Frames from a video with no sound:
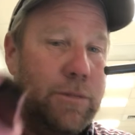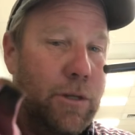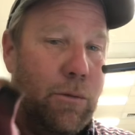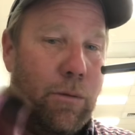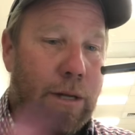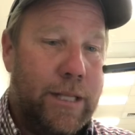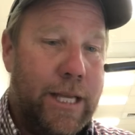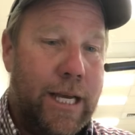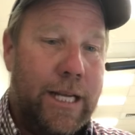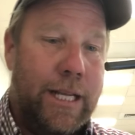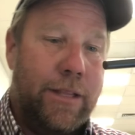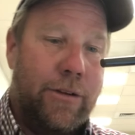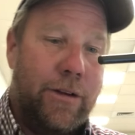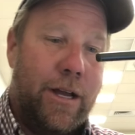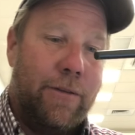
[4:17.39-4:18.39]
Don't want that
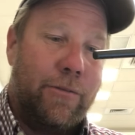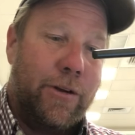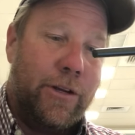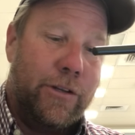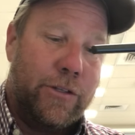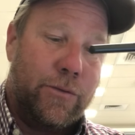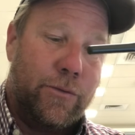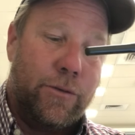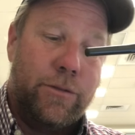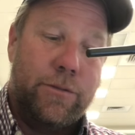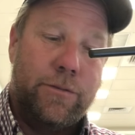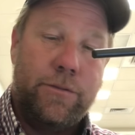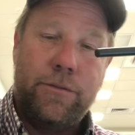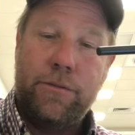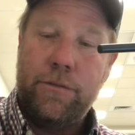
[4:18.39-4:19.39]
either, not very useful.
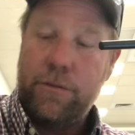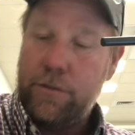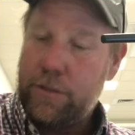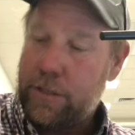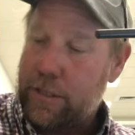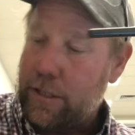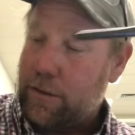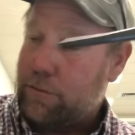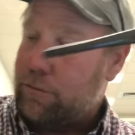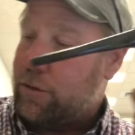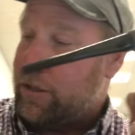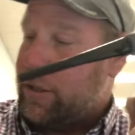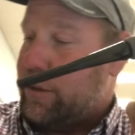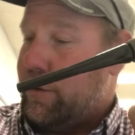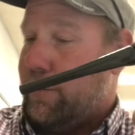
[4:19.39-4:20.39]
So
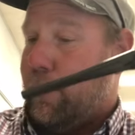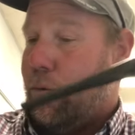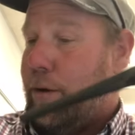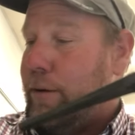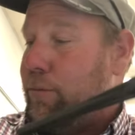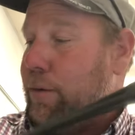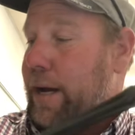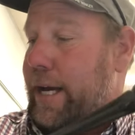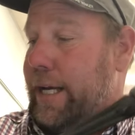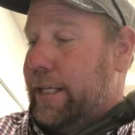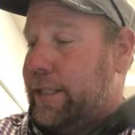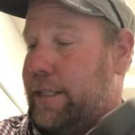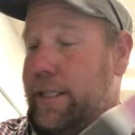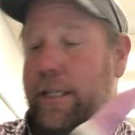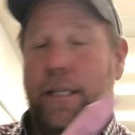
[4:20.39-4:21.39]
just to avoid
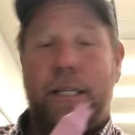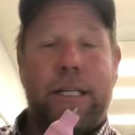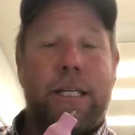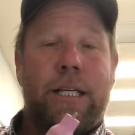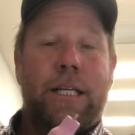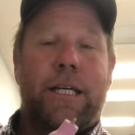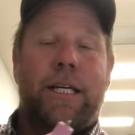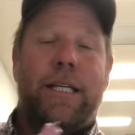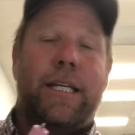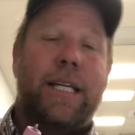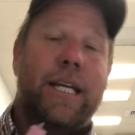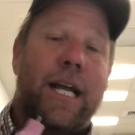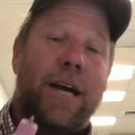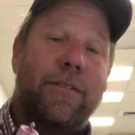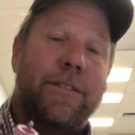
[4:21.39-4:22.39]
waste, you
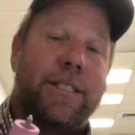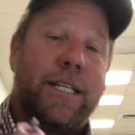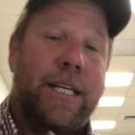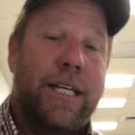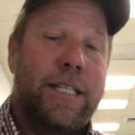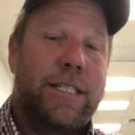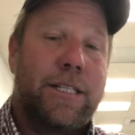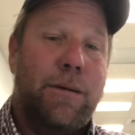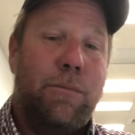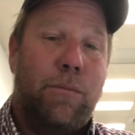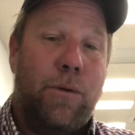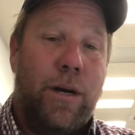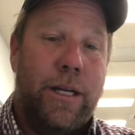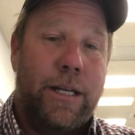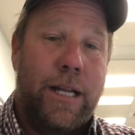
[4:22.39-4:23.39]
need to have it sticking out
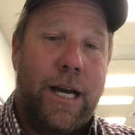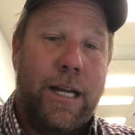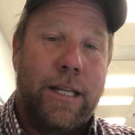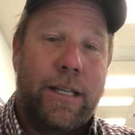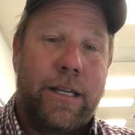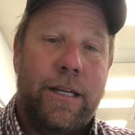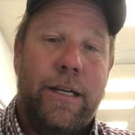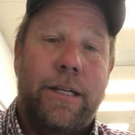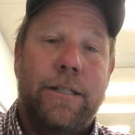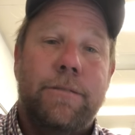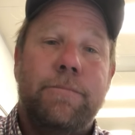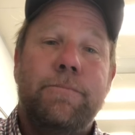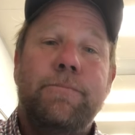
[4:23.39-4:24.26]
somewhat out of the gun.